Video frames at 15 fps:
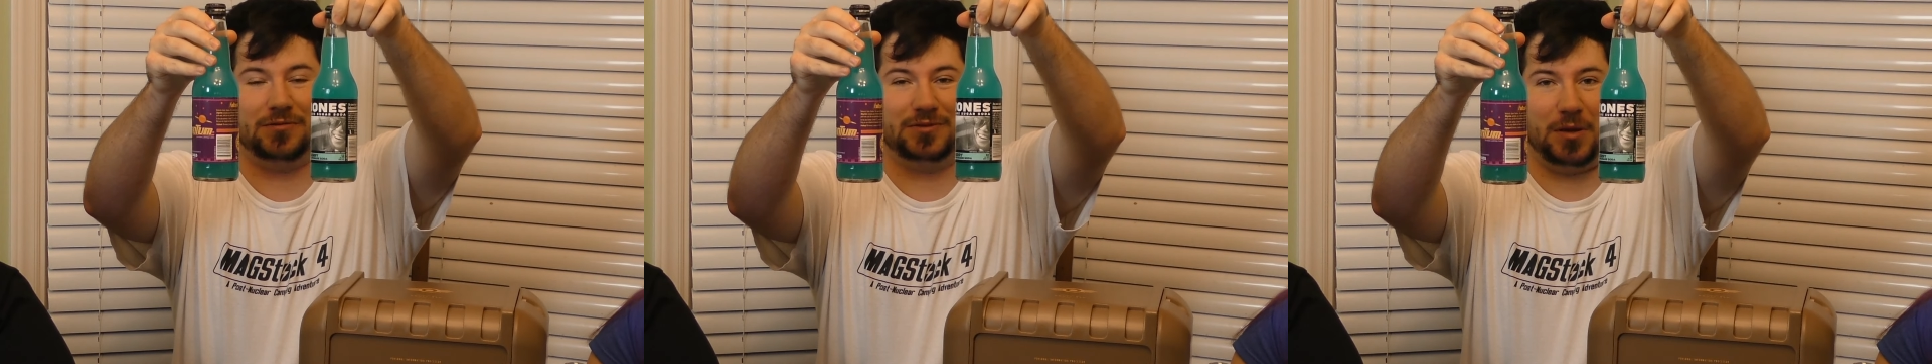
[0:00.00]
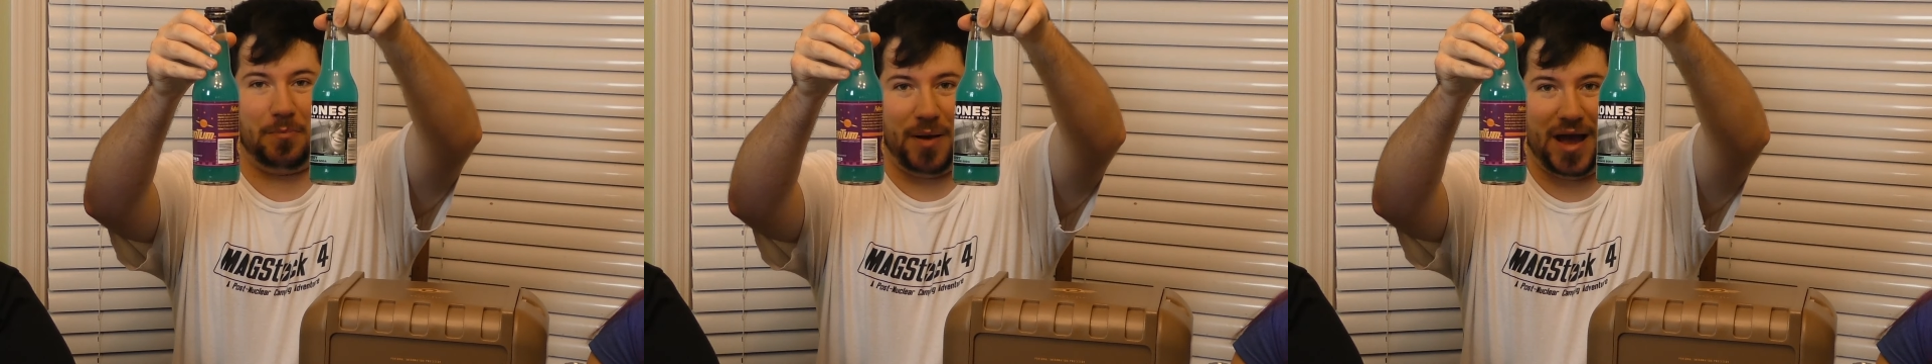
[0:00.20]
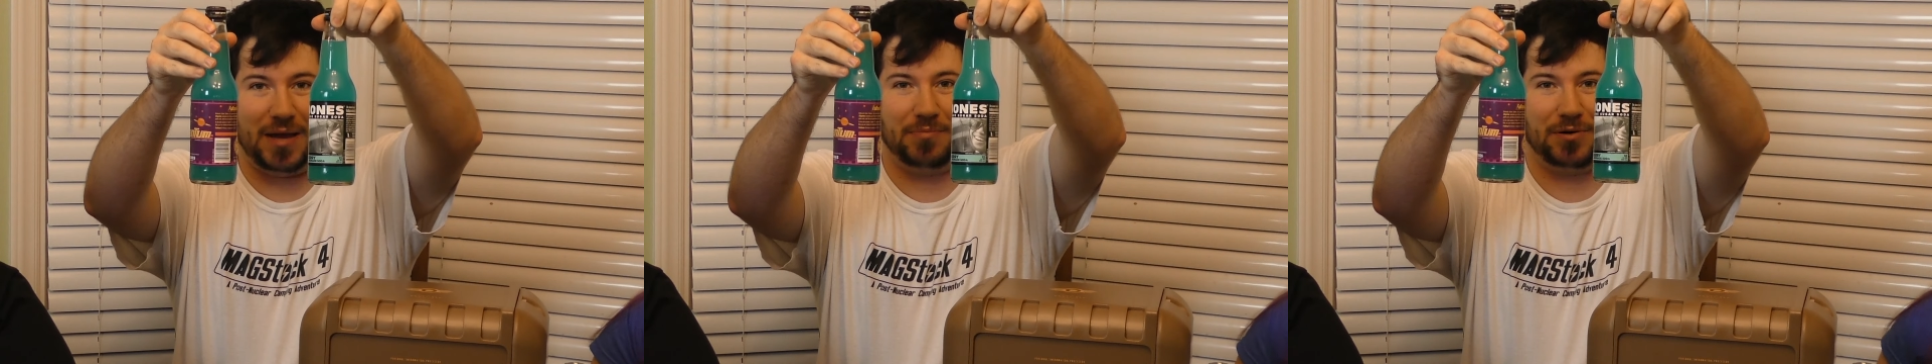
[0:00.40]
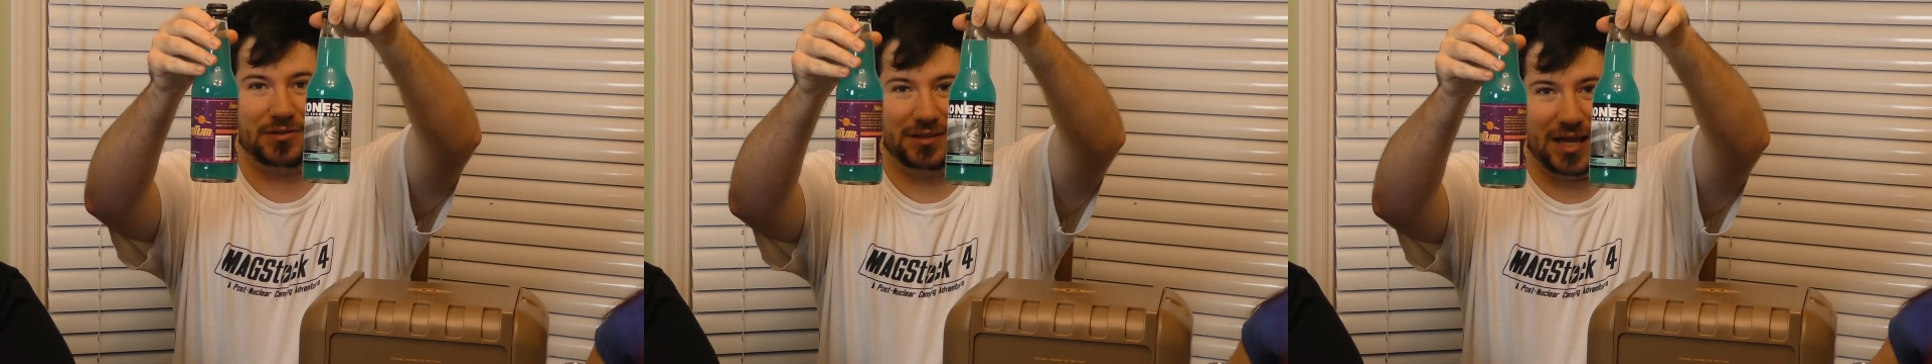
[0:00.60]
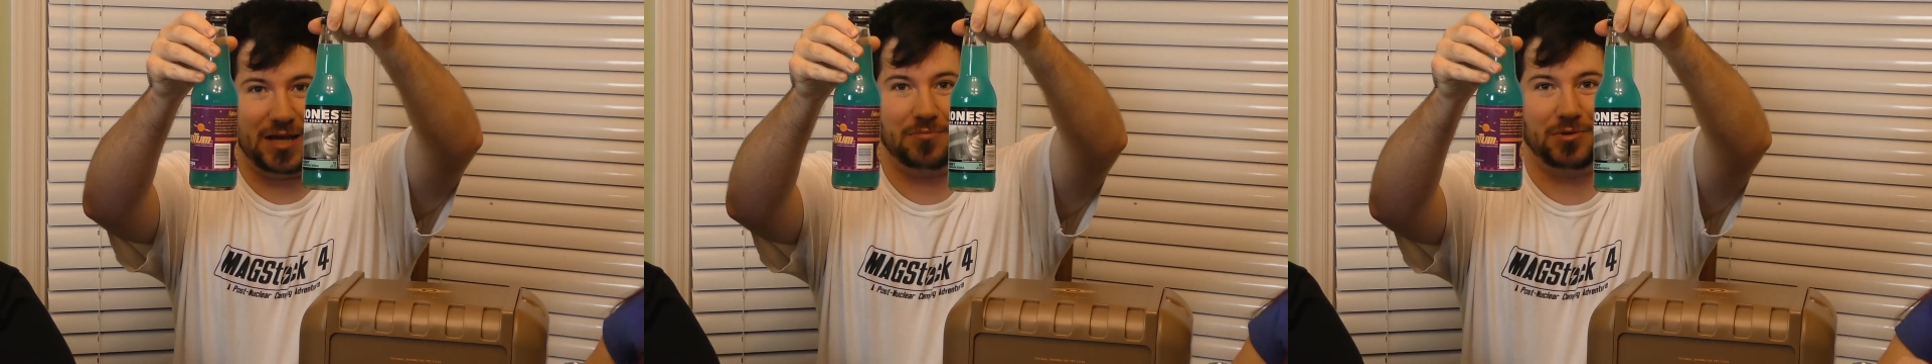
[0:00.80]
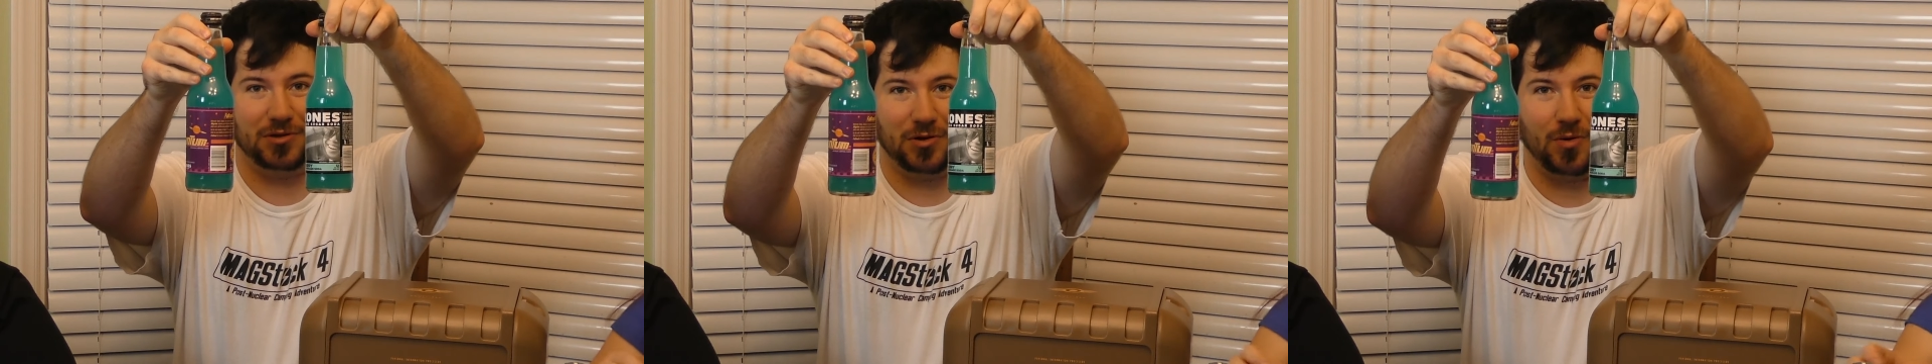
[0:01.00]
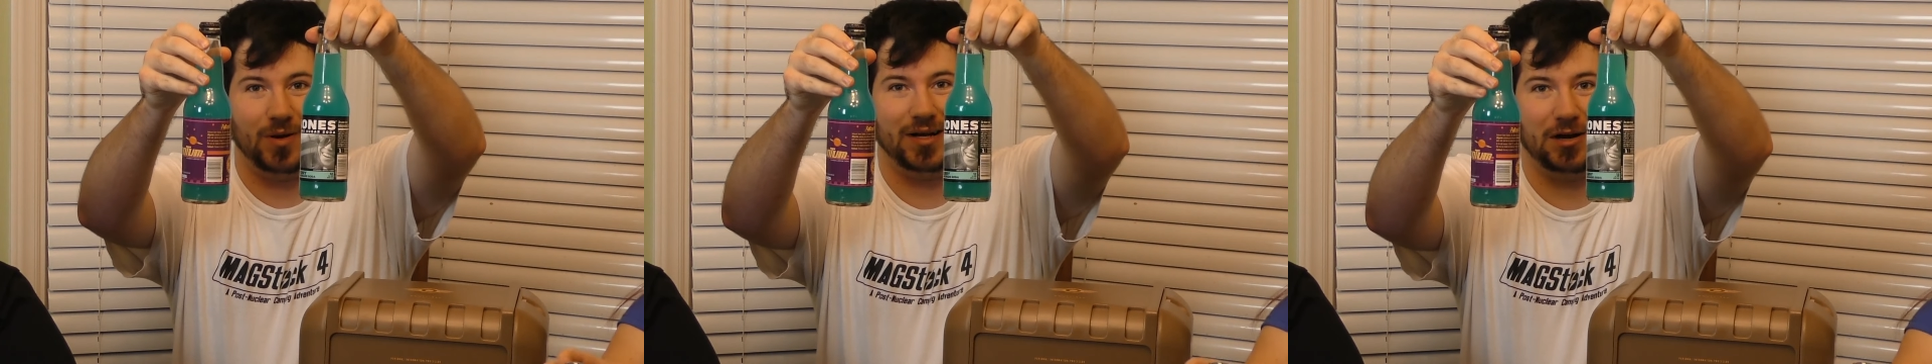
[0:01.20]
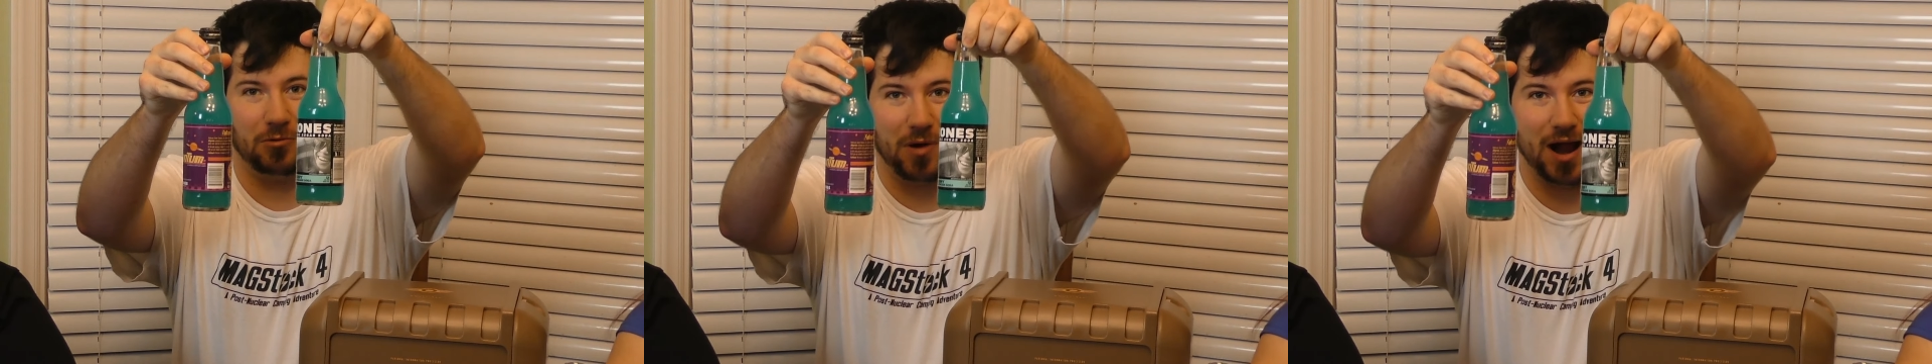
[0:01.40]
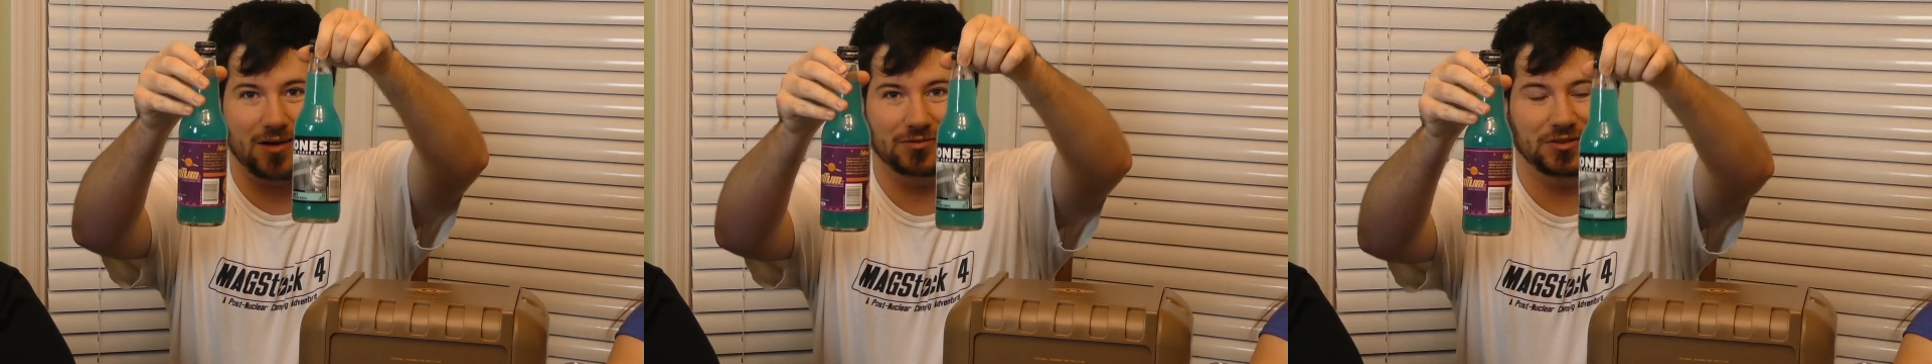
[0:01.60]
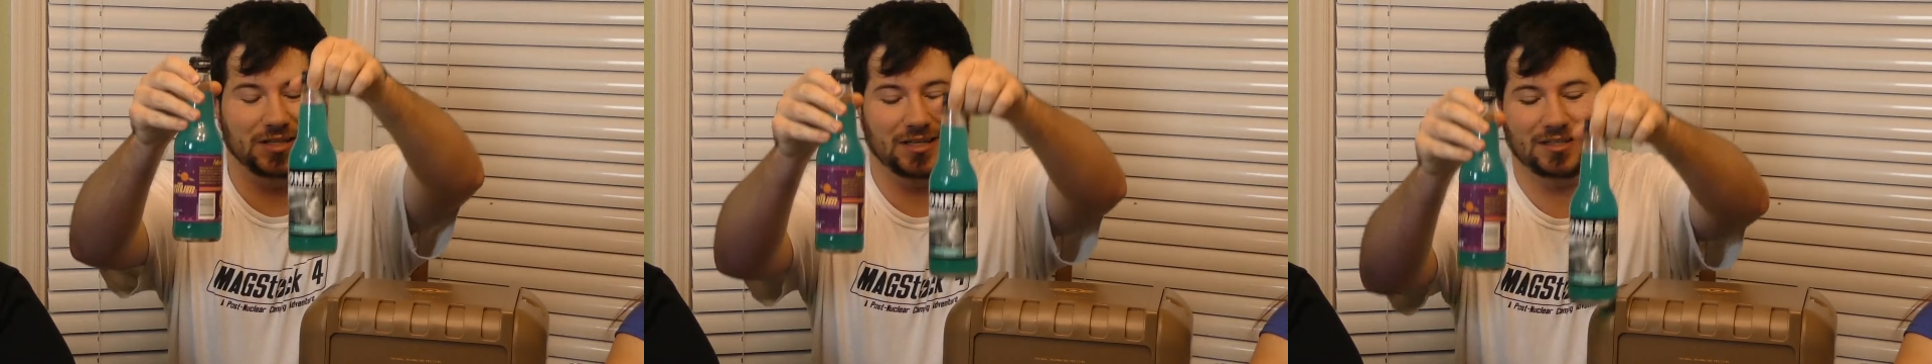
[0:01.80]
of the paper label going
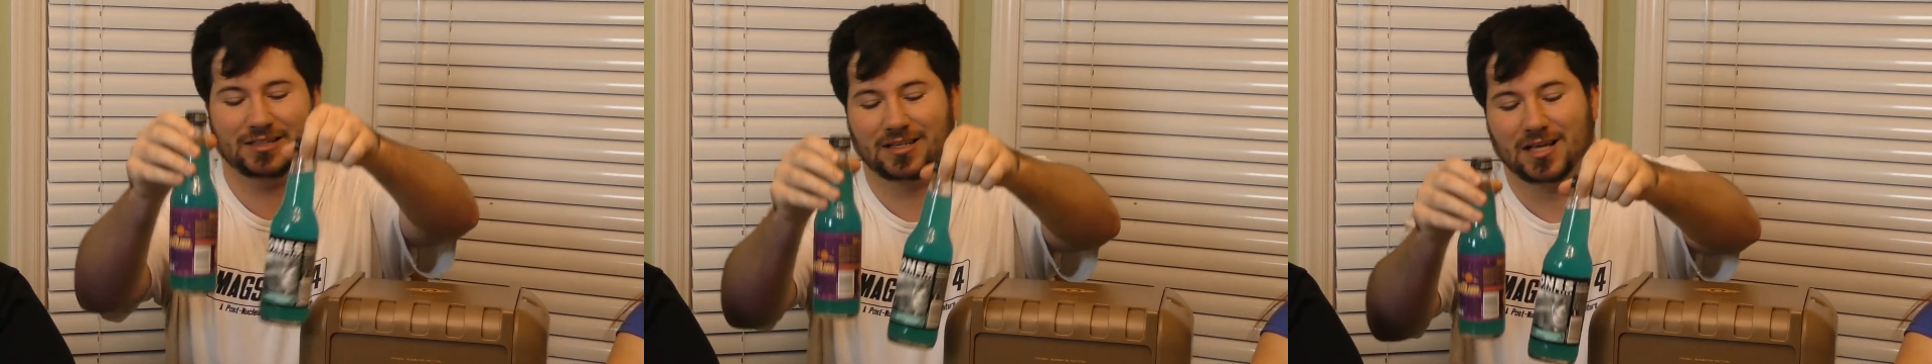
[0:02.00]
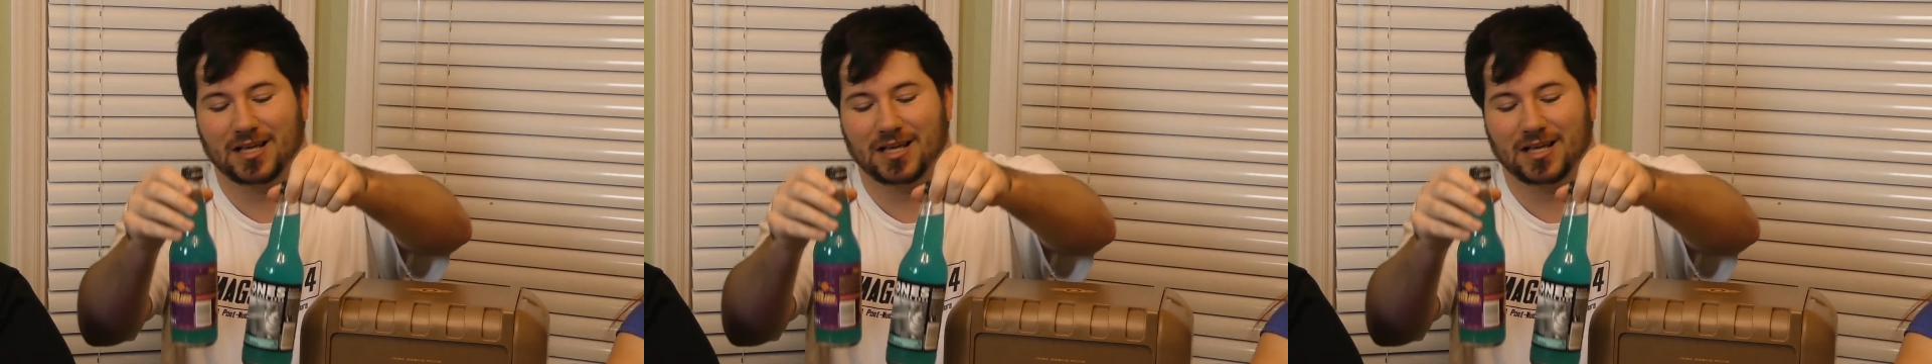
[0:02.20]
around it.